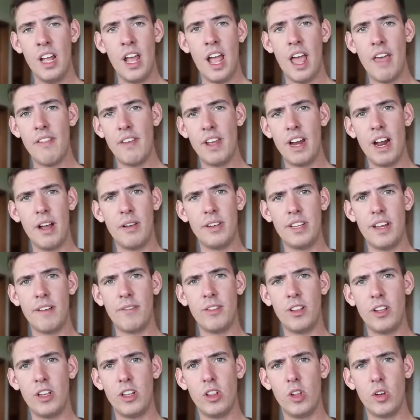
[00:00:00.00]
And then I
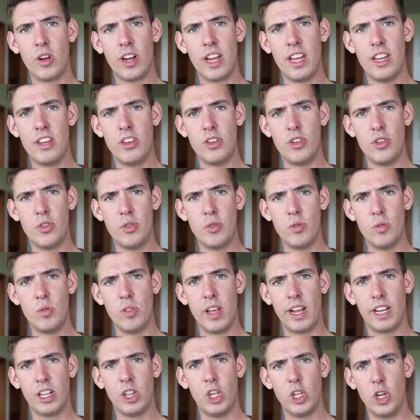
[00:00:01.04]
definitely look into
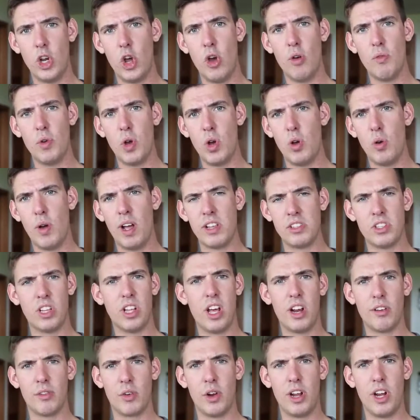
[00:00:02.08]
like Lenovo has a
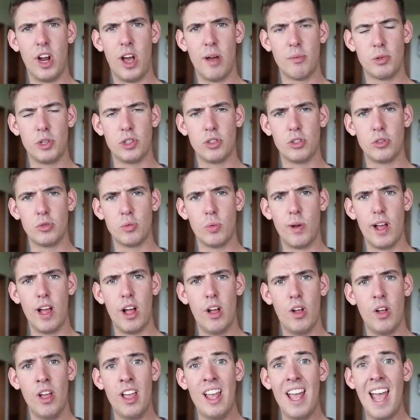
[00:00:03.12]
lot of great options as
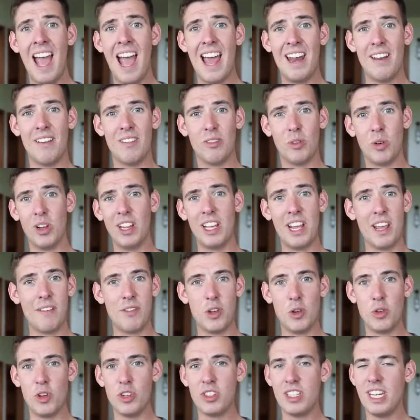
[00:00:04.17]
well. And it really,
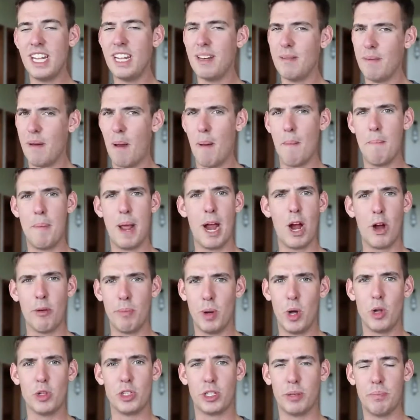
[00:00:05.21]
if you just need a bare
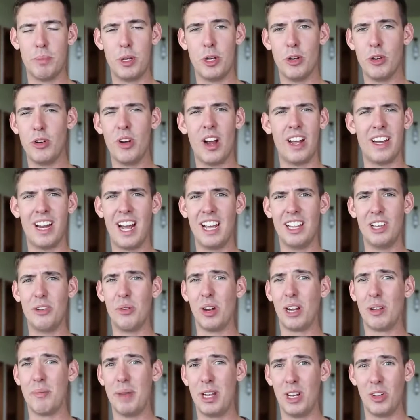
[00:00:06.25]
bones computer, I'd highly
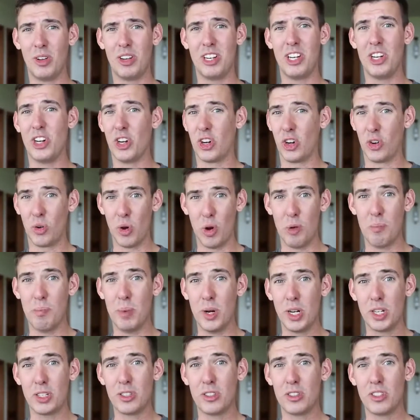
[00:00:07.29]
recommend looking into
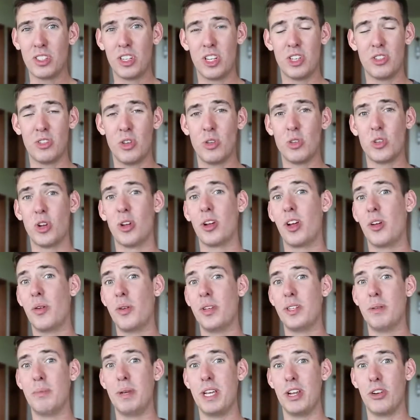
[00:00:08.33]
Chromebooks, because those are
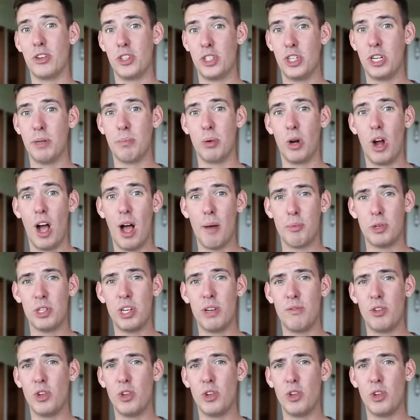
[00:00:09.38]
going to be your cheaper option.